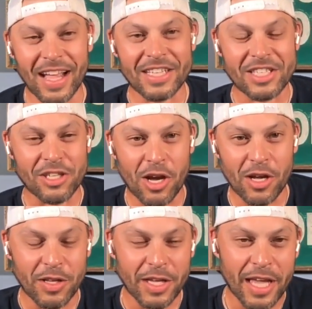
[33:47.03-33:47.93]
I saw
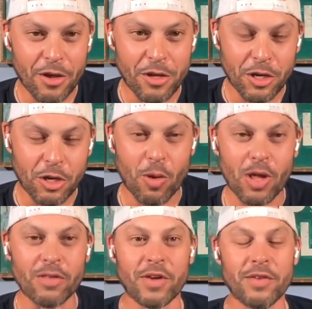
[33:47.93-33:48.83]
like how you could
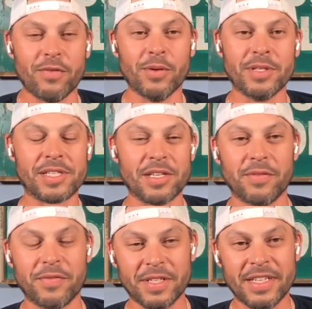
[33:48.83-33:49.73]
qualify for it and stuff
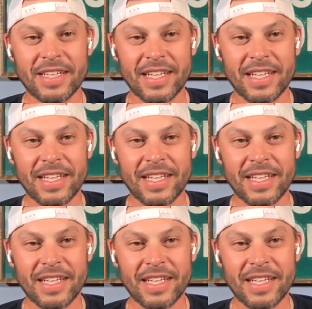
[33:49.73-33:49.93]
and